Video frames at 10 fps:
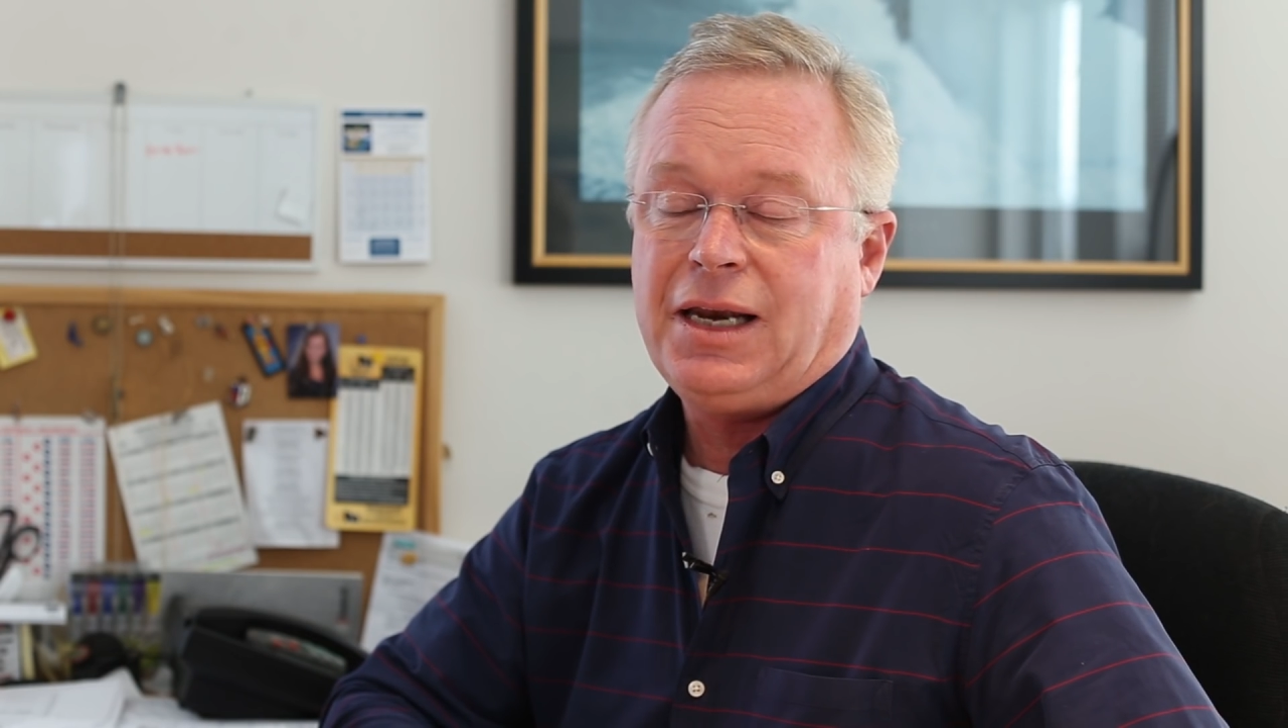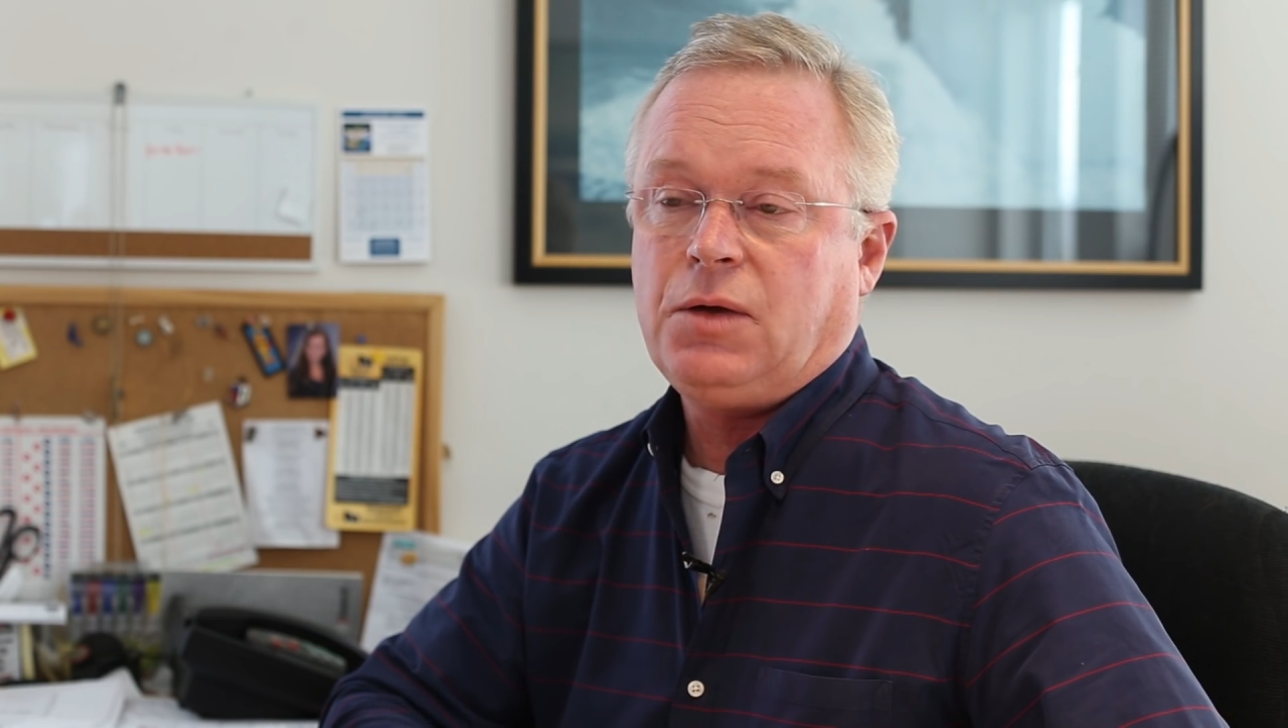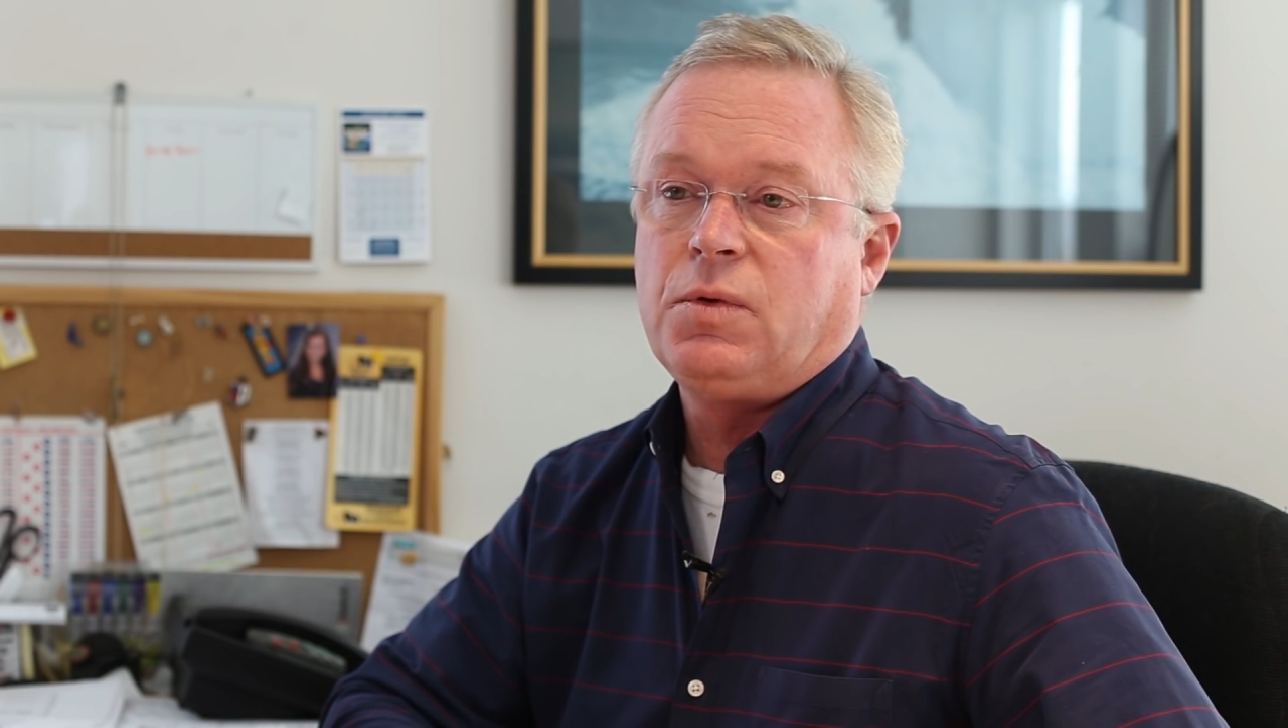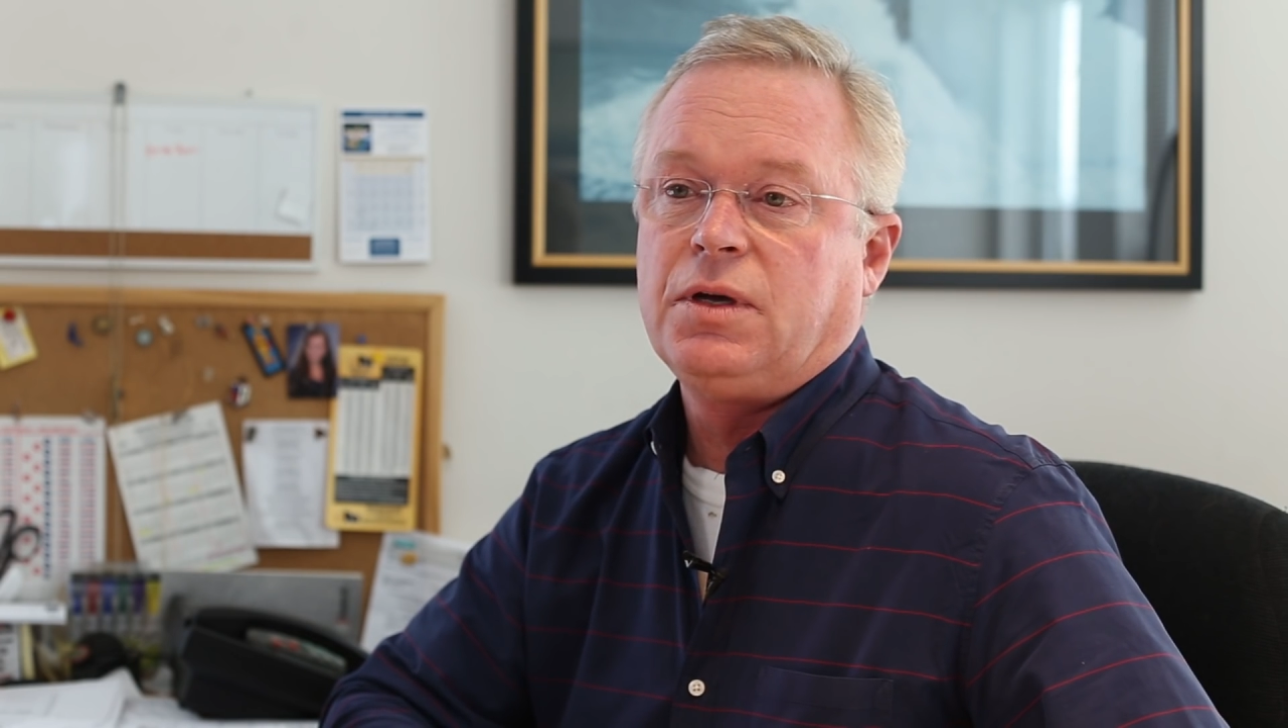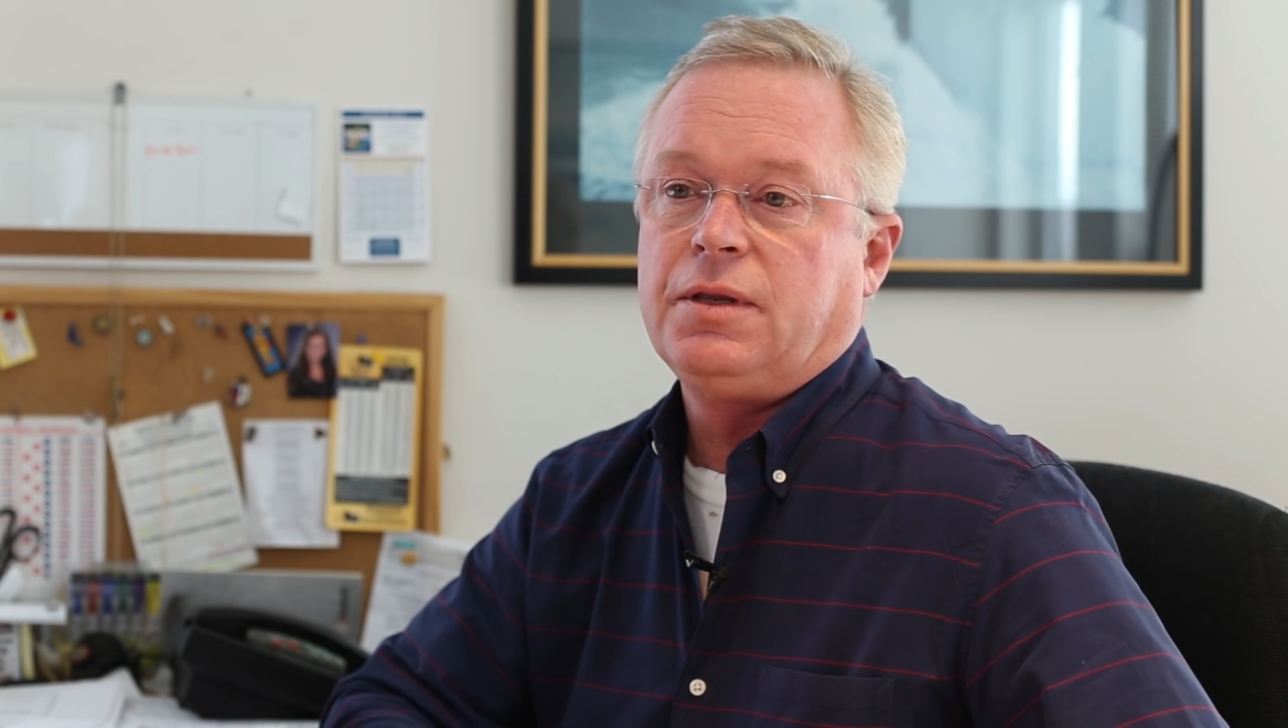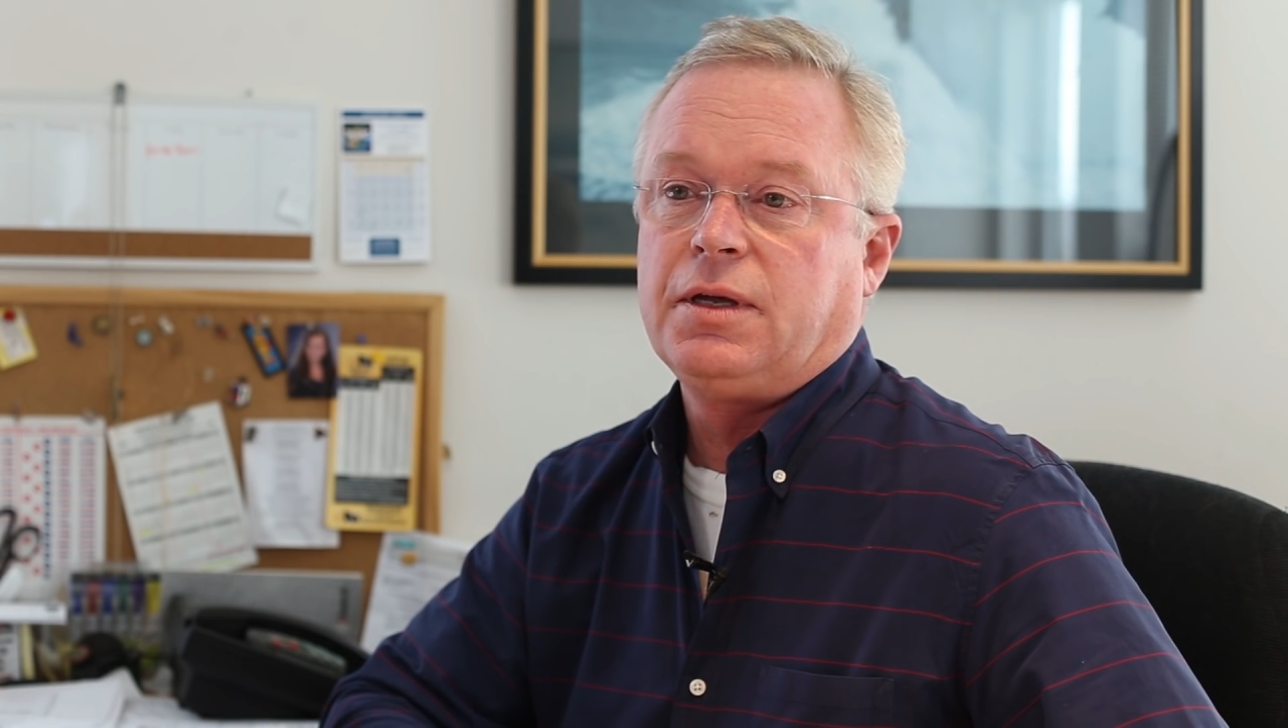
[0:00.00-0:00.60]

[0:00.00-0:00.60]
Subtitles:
anyone